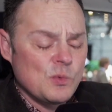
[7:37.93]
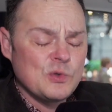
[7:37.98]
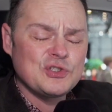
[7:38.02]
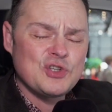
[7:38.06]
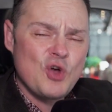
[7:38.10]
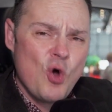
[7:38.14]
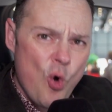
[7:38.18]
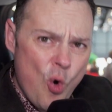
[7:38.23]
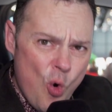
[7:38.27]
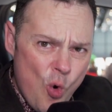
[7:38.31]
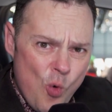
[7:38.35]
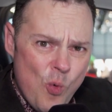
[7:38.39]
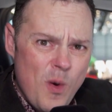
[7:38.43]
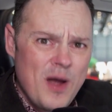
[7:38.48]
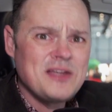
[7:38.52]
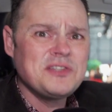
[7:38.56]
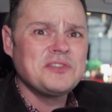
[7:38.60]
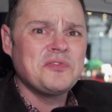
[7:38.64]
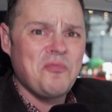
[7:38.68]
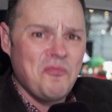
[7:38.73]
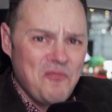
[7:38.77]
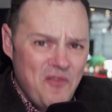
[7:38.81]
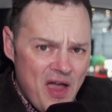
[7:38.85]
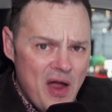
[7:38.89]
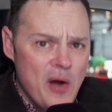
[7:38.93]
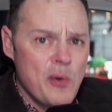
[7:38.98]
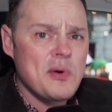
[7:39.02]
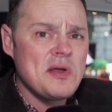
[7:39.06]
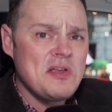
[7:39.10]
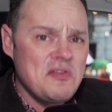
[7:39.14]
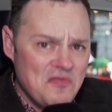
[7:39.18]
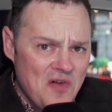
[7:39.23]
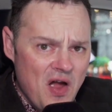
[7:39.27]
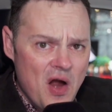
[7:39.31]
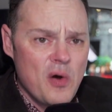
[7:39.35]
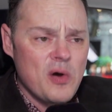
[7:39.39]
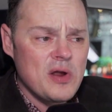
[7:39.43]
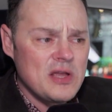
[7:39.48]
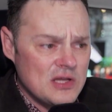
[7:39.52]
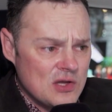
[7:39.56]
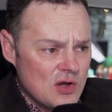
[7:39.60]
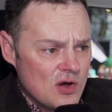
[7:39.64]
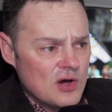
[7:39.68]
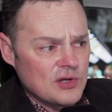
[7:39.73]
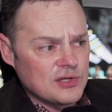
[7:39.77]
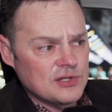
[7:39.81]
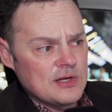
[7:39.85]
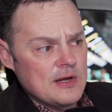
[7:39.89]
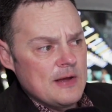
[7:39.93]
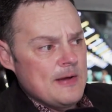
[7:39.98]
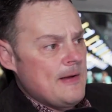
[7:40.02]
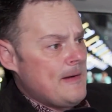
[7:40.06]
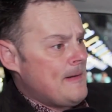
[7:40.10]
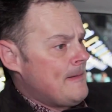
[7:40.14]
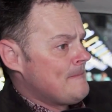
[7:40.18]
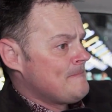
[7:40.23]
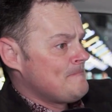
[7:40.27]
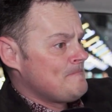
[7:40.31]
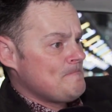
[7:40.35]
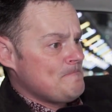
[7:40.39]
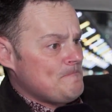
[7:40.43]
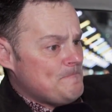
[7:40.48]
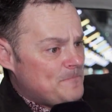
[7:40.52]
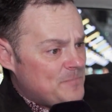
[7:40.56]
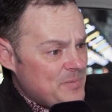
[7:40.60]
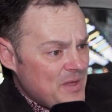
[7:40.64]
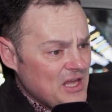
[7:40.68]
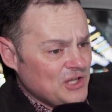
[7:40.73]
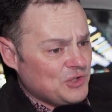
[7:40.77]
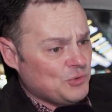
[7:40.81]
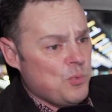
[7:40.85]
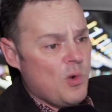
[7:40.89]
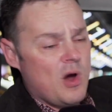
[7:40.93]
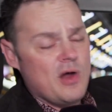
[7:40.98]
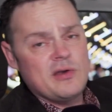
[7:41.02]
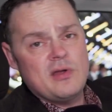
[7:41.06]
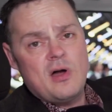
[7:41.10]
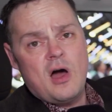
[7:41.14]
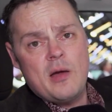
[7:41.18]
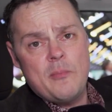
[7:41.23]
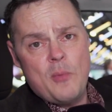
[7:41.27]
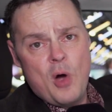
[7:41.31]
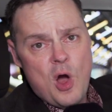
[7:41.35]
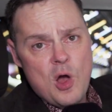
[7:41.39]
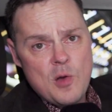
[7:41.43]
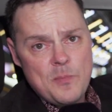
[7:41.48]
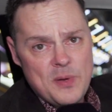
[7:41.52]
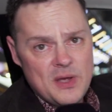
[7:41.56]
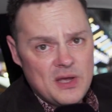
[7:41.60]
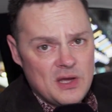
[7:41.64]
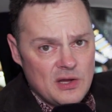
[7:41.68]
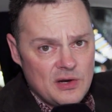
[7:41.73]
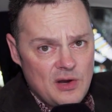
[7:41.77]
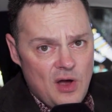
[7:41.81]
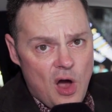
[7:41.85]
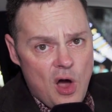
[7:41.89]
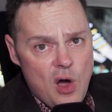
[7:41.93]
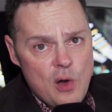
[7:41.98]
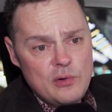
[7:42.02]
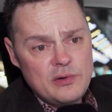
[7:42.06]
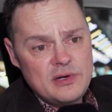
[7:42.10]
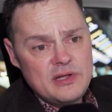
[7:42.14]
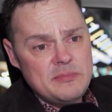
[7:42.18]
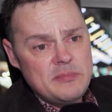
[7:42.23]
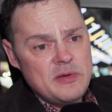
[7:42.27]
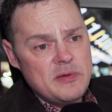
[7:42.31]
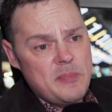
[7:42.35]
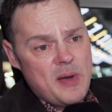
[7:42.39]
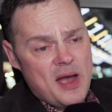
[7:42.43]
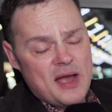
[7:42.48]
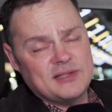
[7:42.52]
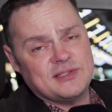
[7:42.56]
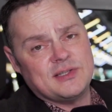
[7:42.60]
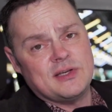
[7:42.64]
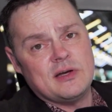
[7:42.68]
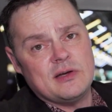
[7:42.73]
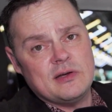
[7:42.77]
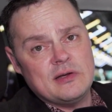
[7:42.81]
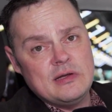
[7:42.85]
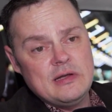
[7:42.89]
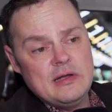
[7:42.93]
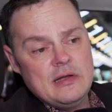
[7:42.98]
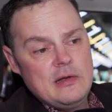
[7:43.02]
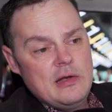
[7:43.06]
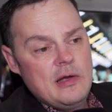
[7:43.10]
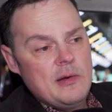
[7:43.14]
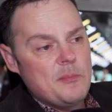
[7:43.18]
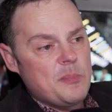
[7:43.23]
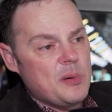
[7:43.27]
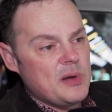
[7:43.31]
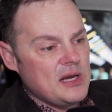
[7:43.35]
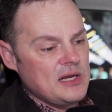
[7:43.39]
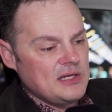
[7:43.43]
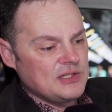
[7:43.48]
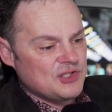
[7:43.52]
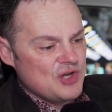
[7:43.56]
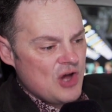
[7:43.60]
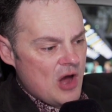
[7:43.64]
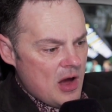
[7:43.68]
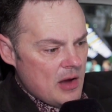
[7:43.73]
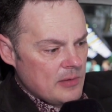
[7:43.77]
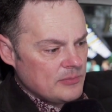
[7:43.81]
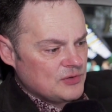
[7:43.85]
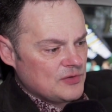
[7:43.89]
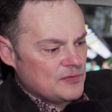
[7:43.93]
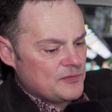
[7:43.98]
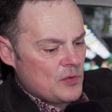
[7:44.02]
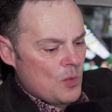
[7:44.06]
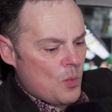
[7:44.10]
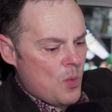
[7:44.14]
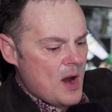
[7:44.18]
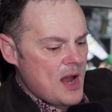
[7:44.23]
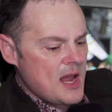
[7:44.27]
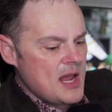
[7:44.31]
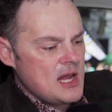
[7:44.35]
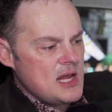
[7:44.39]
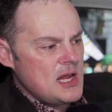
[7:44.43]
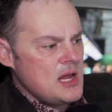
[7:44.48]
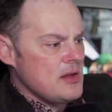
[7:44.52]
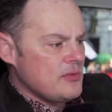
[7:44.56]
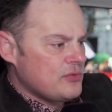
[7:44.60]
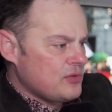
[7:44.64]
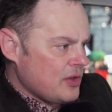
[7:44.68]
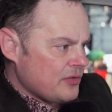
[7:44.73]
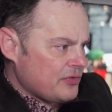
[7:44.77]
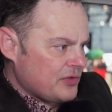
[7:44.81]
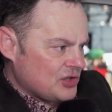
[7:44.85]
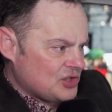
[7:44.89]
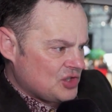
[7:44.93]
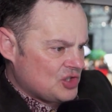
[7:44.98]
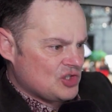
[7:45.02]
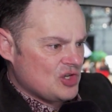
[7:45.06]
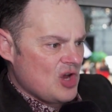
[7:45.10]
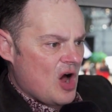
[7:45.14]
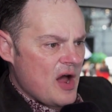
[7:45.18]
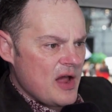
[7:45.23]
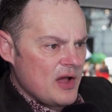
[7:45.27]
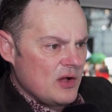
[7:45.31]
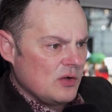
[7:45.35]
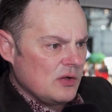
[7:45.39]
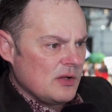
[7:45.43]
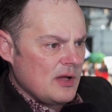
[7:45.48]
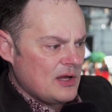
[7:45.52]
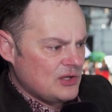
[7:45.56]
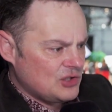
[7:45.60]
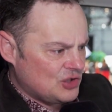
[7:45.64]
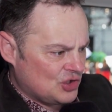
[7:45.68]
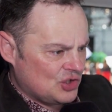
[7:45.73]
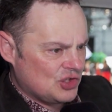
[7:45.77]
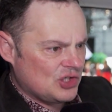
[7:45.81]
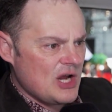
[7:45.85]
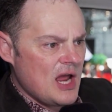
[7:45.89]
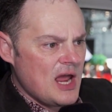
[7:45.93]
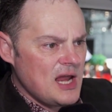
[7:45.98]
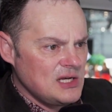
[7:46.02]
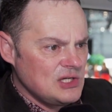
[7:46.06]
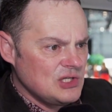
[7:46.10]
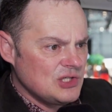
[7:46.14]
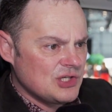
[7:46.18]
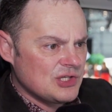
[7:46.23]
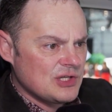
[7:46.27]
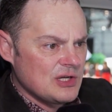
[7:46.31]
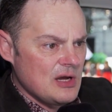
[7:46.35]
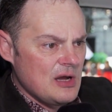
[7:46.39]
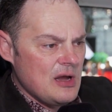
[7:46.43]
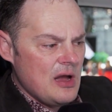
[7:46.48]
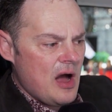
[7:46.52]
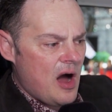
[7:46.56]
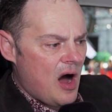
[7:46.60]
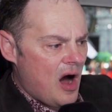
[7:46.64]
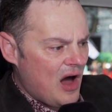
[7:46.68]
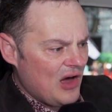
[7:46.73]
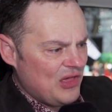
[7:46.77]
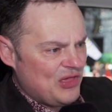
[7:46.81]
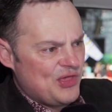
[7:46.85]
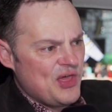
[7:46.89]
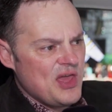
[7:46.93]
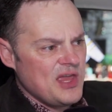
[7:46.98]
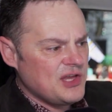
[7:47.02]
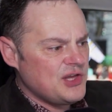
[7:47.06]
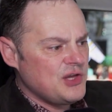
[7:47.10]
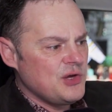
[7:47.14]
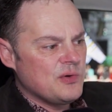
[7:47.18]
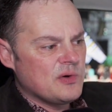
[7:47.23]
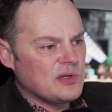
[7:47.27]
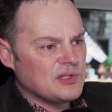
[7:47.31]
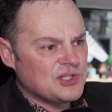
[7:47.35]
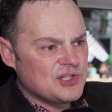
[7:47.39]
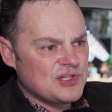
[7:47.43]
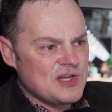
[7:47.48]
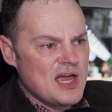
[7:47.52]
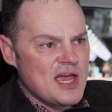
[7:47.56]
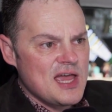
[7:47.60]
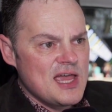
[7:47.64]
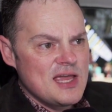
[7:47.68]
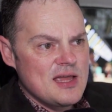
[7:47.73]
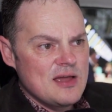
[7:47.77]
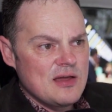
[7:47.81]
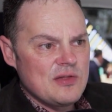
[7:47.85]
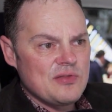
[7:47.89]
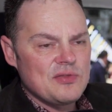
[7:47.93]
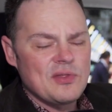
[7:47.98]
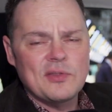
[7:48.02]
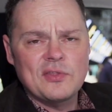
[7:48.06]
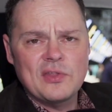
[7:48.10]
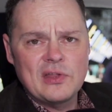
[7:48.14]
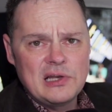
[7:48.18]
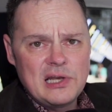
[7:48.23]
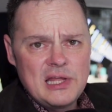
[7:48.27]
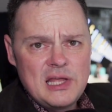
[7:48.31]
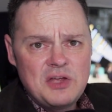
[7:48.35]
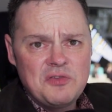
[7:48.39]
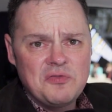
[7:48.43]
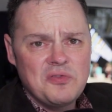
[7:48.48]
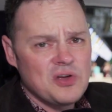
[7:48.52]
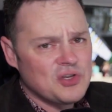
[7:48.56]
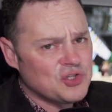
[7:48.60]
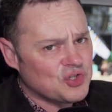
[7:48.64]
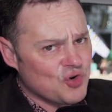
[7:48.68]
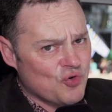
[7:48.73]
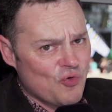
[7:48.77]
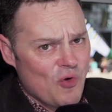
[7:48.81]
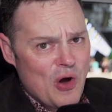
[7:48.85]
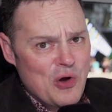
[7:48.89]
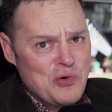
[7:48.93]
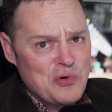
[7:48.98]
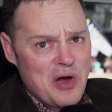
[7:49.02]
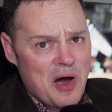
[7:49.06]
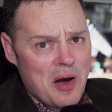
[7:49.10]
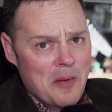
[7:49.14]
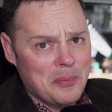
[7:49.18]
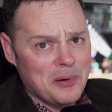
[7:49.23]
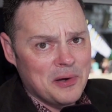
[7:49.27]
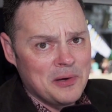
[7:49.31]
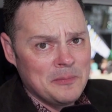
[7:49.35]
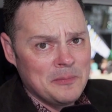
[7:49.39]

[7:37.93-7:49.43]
was always very, very good. This one I'm hoping can only be better. But in terms of the way that the style has changed, I think you can say that the Leaf has grown up.